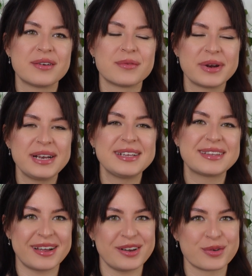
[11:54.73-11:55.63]
really
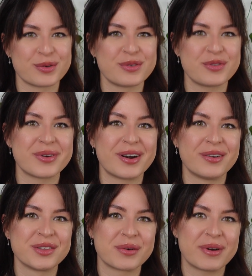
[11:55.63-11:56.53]
tell you if you are
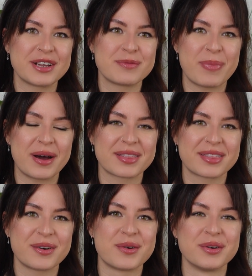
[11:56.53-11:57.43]
on the right path
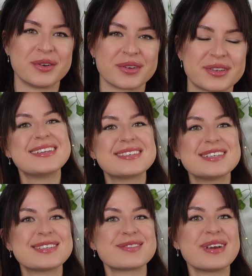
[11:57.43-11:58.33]
or not. This
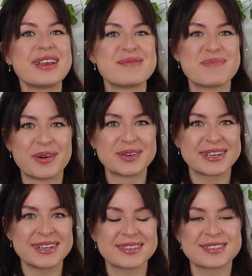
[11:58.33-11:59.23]
is really
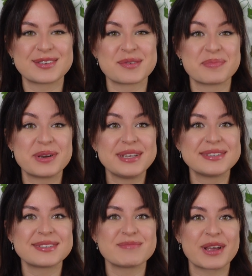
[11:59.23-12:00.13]
important, so
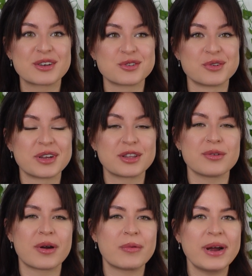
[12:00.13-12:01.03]
please make sure that
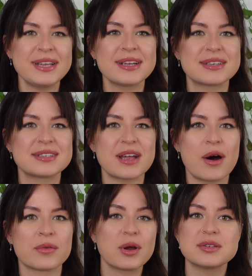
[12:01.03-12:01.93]
you are writing this
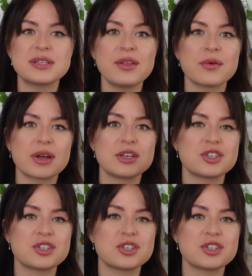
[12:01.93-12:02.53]
down, because then you can